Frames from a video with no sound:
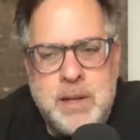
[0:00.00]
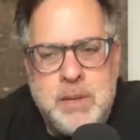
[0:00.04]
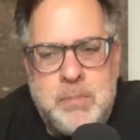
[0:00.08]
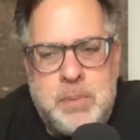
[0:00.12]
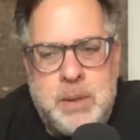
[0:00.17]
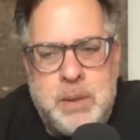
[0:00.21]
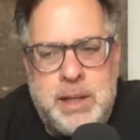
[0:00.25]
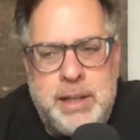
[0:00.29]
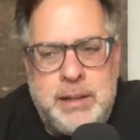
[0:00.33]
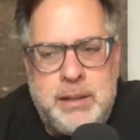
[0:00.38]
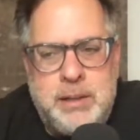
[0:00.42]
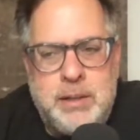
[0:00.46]

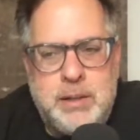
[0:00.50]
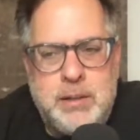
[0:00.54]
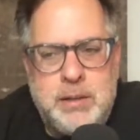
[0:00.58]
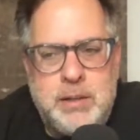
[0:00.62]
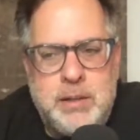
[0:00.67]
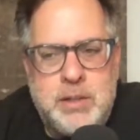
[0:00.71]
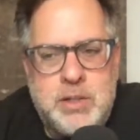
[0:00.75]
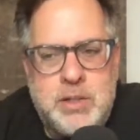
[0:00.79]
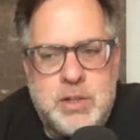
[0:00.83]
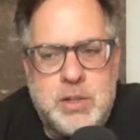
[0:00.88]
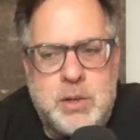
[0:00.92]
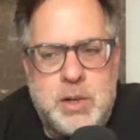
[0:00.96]
But
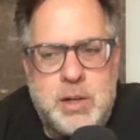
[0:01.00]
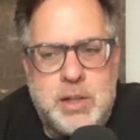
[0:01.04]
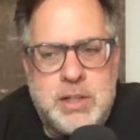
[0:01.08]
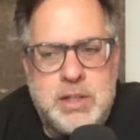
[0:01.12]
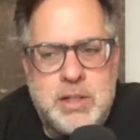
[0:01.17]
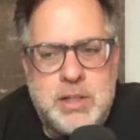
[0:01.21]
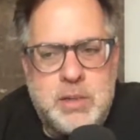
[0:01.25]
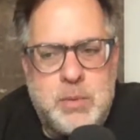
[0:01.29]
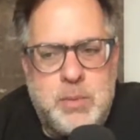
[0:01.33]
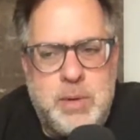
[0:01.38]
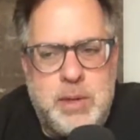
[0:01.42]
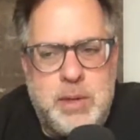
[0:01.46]
saw it
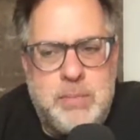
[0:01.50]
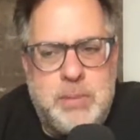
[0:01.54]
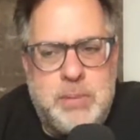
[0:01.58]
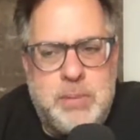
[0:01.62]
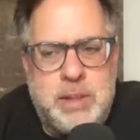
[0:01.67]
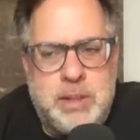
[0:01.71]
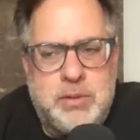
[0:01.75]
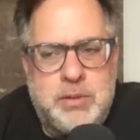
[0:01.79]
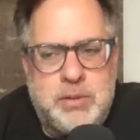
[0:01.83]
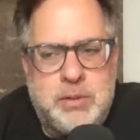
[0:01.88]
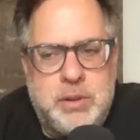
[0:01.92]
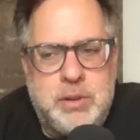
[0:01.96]

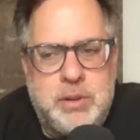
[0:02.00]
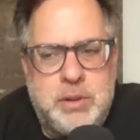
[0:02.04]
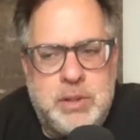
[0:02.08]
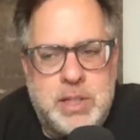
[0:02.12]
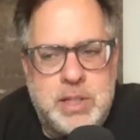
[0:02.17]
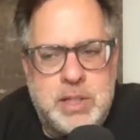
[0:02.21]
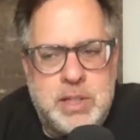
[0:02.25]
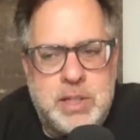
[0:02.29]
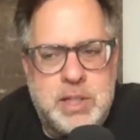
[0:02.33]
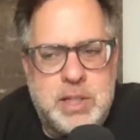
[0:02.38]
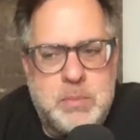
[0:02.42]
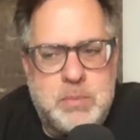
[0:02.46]
sweeping through
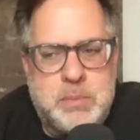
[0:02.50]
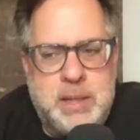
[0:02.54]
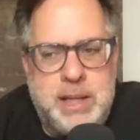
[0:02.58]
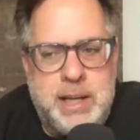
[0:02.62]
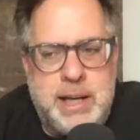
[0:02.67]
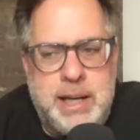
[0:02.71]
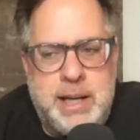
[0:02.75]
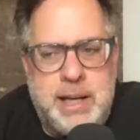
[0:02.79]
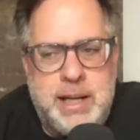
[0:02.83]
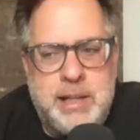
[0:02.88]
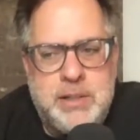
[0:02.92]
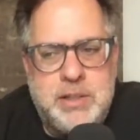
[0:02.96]

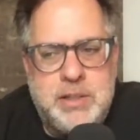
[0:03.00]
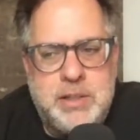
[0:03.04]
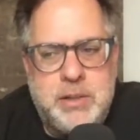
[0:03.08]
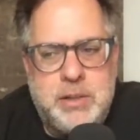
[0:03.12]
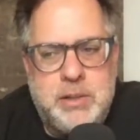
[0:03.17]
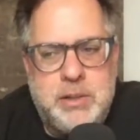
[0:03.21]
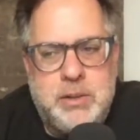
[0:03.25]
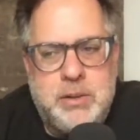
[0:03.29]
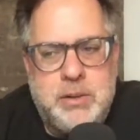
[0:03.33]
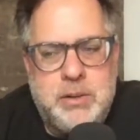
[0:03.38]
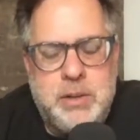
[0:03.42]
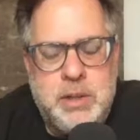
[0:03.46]
display
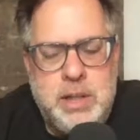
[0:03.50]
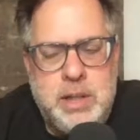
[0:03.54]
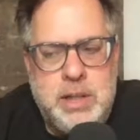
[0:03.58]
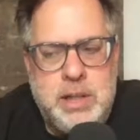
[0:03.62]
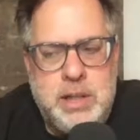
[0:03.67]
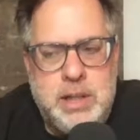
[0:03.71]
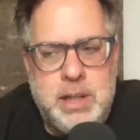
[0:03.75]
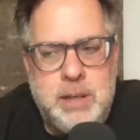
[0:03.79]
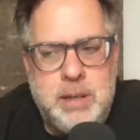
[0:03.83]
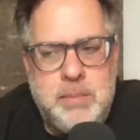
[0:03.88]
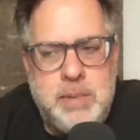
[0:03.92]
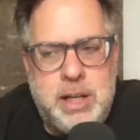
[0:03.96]
to
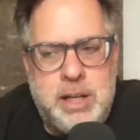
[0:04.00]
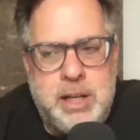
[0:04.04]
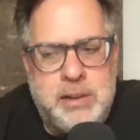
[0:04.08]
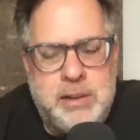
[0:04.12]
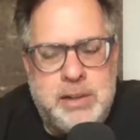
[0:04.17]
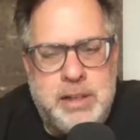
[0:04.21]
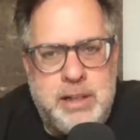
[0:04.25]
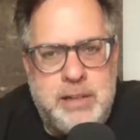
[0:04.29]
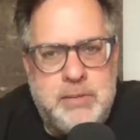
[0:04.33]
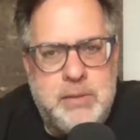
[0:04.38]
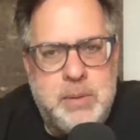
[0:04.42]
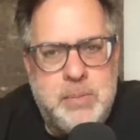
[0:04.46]
email, and
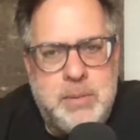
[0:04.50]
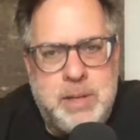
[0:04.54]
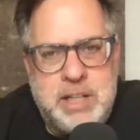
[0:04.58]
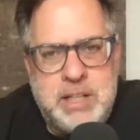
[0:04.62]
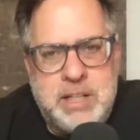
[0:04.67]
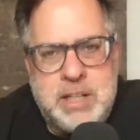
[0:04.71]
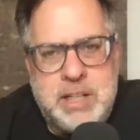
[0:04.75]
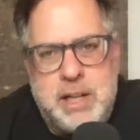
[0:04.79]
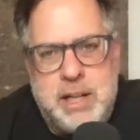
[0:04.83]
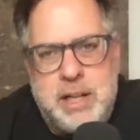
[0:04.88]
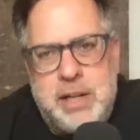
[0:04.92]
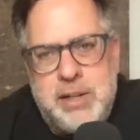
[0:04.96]
everybody said
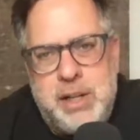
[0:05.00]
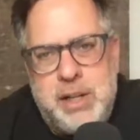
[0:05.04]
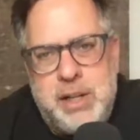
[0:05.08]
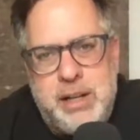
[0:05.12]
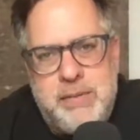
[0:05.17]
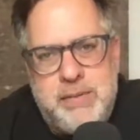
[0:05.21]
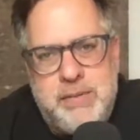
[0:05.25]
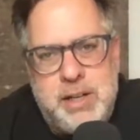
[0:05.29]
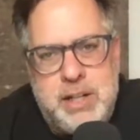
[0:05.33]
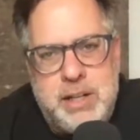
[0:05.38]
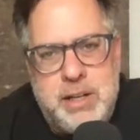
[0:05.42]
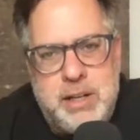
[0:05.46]
online
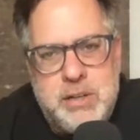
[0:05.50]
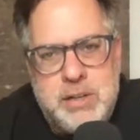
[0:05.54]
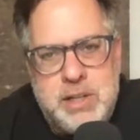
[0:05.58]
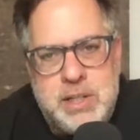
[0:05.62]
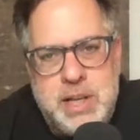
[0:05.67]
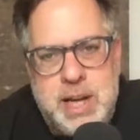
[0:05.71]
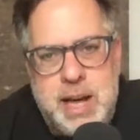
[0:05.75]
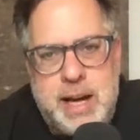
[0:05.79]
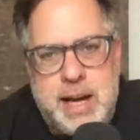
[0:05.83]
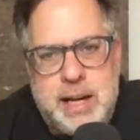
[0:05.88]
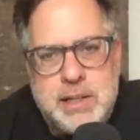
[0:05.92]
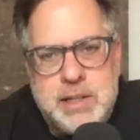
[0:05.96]
videos
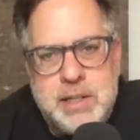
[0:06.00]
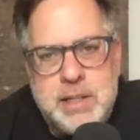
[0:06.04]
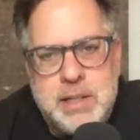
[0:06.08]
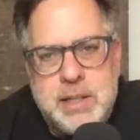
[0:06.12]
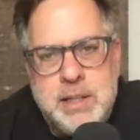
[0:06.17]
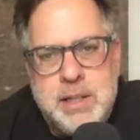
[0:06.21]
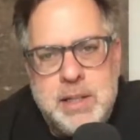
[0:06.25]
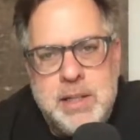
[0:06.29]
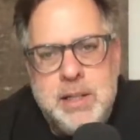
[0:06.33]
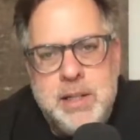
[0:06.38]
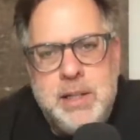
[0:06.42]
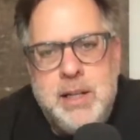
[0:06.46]
next.
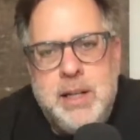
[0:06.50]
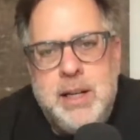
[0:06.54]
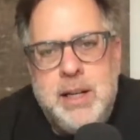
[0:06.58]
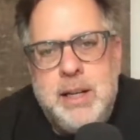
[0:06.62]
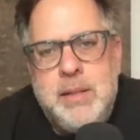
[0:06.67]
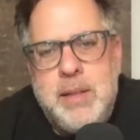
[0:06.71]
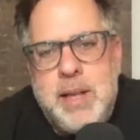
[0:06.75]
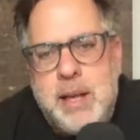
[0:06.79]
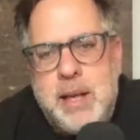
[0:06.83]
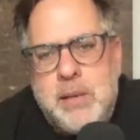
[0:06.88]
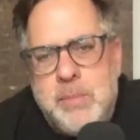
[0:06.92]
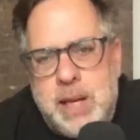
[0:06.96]
And
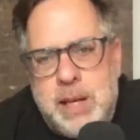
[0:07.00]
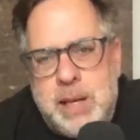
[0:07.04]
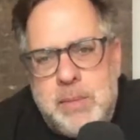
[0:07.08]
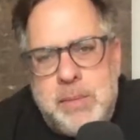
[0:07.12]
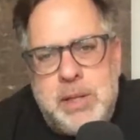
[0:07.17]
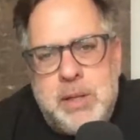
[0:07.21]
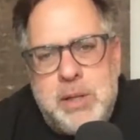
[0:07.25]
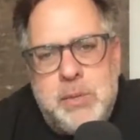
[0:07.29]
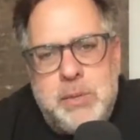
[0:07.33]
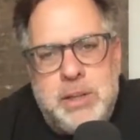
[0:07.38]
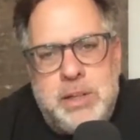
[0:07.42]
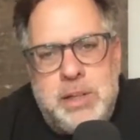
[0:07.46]
then maybe it
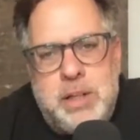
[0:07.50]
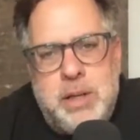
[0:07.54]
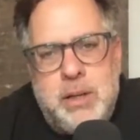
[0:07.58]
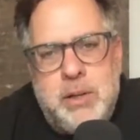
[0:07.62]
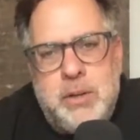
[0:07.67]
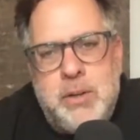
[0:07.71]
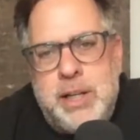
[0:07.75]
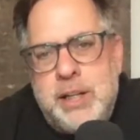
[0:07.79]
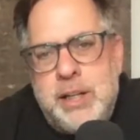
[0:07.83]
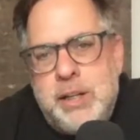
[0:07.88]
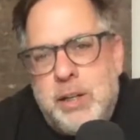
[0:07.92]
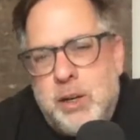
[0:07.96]
would go
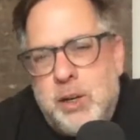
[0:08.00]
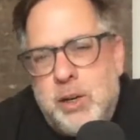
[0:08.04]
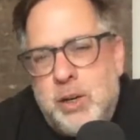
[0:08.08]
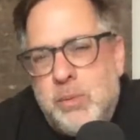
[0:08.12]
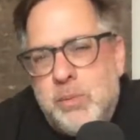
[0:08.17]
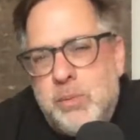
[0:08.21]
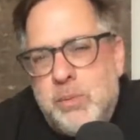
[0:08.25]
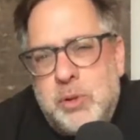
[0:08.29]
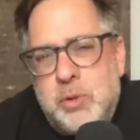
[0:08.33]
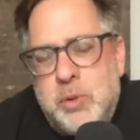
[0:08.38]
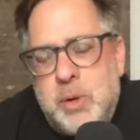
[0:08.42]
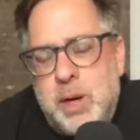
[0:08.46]
in-home
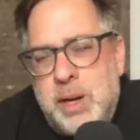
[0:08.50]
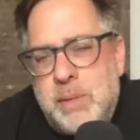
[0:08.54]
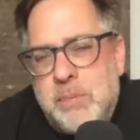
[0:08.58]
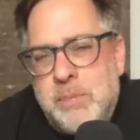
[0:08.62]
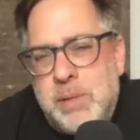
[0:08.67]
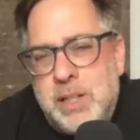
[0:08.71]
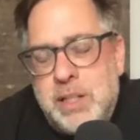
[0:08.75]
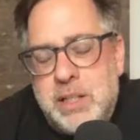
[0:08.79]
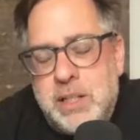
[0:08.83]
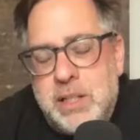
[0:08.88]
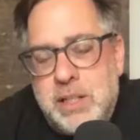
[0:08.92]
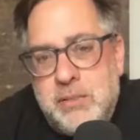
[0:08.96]
through
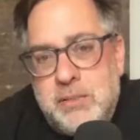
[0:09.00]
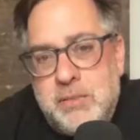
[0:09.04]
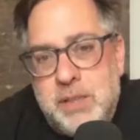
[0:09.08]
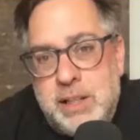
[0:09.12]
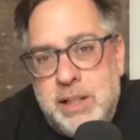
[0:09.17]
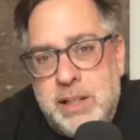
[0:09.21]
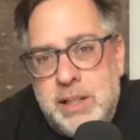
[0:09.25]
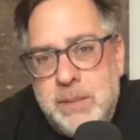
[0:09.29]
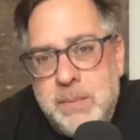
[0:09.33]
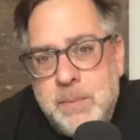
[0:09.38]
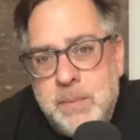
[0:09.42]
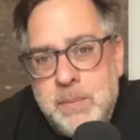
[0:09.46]
IPTV,
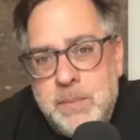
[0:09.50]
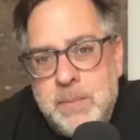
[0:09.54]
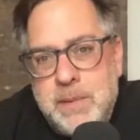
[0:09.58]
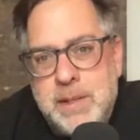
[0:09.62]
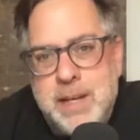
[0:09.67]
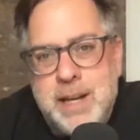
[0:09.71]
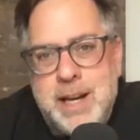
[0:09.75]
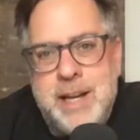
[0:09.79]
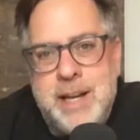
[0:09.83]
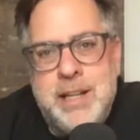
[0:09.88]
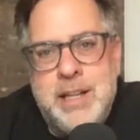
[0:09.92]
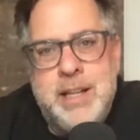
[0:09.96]

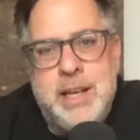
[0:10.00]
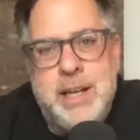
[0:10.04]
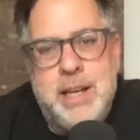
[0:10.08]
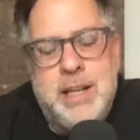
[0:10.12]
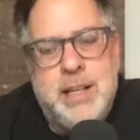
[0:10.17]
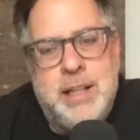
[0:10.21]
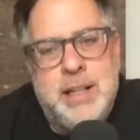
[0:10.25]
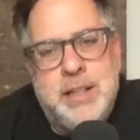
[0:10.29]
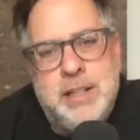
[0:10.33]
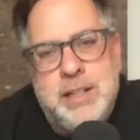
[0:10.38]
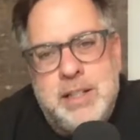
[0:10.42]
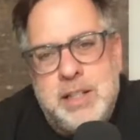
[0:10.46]
and
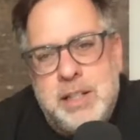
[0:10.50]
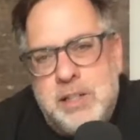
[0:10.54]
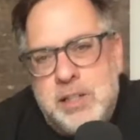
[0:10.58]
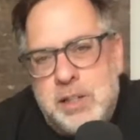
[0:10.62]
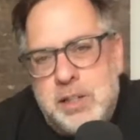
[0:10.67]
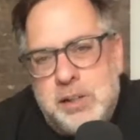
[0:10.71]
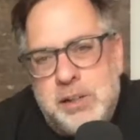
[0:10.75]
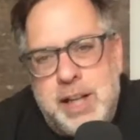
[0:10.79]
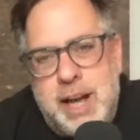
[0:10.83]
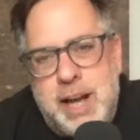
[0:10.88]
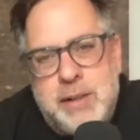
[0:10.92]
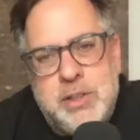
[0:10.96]
then digital
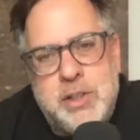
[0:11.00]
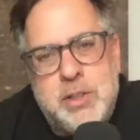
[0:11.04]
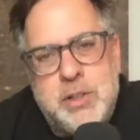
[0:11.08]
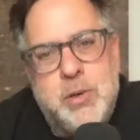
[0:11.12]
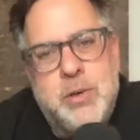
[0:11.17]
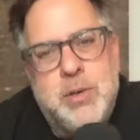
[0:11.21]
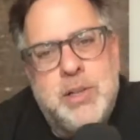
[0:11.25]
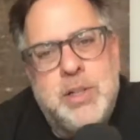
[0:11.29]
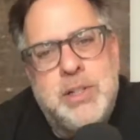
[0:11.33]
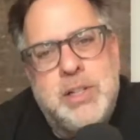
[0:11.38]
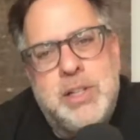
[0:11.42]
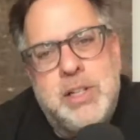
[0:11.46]

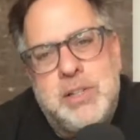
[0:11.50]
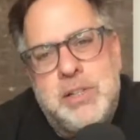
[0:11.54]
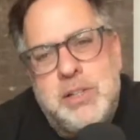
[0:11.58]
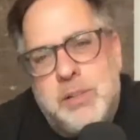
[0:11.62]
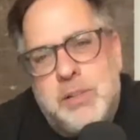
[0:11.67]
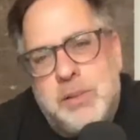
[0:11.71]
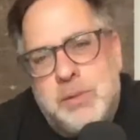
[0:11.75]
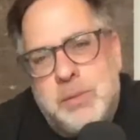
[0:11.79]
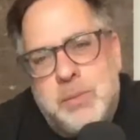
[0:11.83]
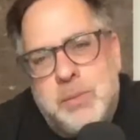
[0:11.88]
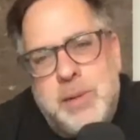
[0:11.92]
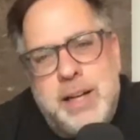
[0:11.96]
outdoor,
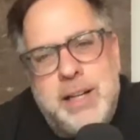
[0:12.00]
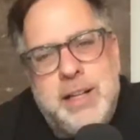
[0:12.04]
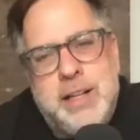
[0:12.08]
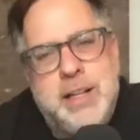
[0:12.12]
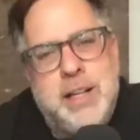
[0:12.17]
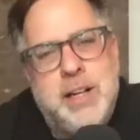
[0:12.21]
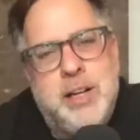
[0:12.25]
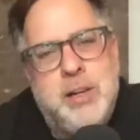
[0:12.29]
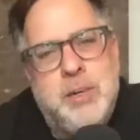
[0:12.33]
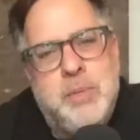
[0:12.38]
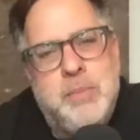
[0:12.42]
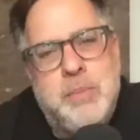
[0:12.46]
digital
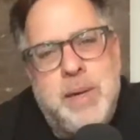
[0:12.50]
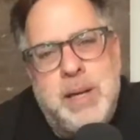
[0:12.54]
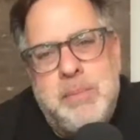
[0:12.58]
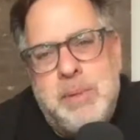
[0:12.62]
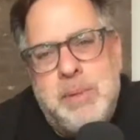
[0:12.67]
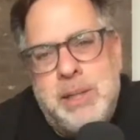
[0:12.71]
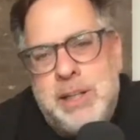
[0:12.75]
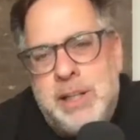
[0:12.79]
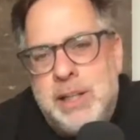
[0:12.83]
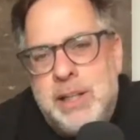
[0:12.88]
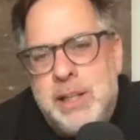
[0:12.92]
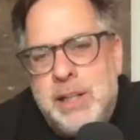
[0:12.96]
radio,
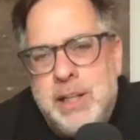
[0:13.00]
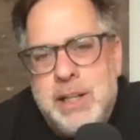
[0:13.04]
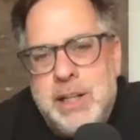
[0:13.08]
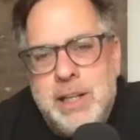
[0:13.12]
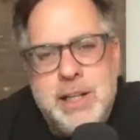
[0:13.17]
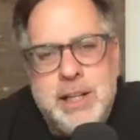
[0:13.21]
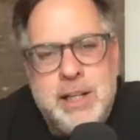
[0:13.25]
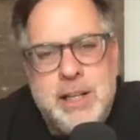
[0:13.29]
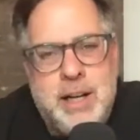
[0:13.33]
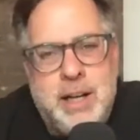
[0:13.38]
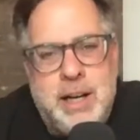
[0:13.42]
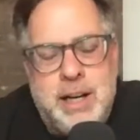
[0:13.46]
maybe
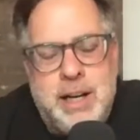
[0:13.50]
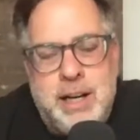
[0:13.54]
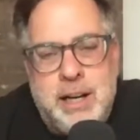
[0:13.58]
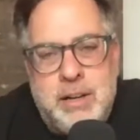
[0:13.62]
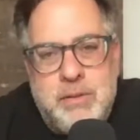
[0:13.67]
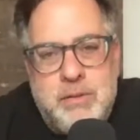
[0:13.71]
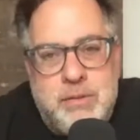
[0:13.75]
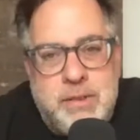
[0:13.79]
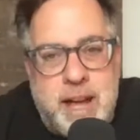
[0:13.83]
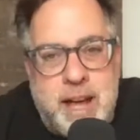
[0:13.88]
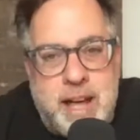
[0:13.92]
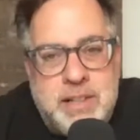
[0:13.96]

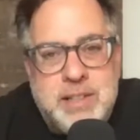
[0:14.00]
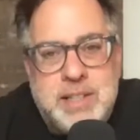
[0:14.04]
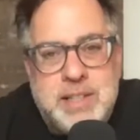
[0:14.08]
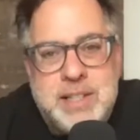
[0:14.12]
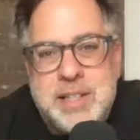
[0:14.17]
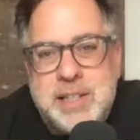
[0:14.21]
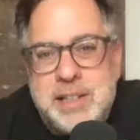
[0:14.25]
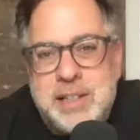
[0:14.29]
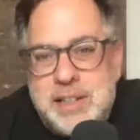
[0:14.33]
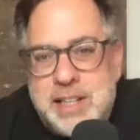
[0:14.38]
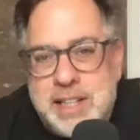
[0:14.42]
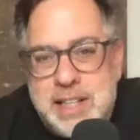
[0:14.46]
events
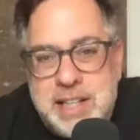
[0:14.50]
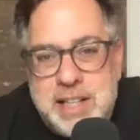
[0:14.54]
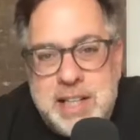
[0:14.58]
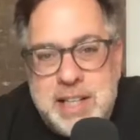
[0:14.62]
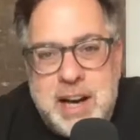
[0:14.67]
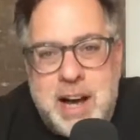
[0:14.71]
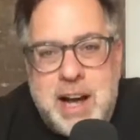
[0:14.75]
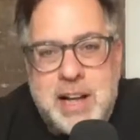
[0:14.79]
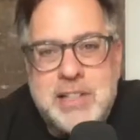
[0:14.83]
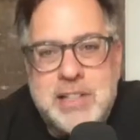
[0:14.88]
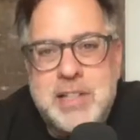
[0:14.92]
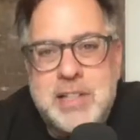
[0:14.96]
and
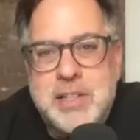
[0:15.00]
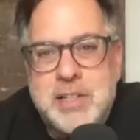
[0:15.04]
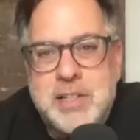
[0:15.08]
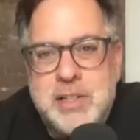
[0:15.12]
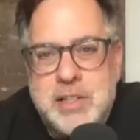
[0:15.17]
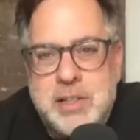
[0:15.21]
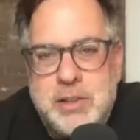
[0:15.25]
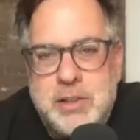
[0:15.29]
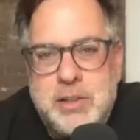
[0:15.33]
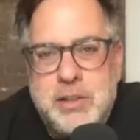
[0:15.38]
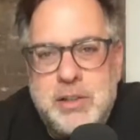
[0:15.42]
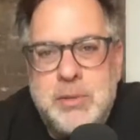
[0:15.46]
kiosks
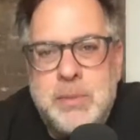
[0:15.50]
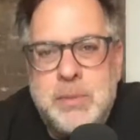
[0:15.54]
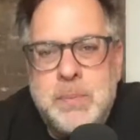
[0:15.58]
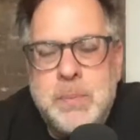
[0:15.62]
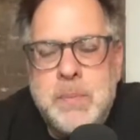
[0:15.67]
too.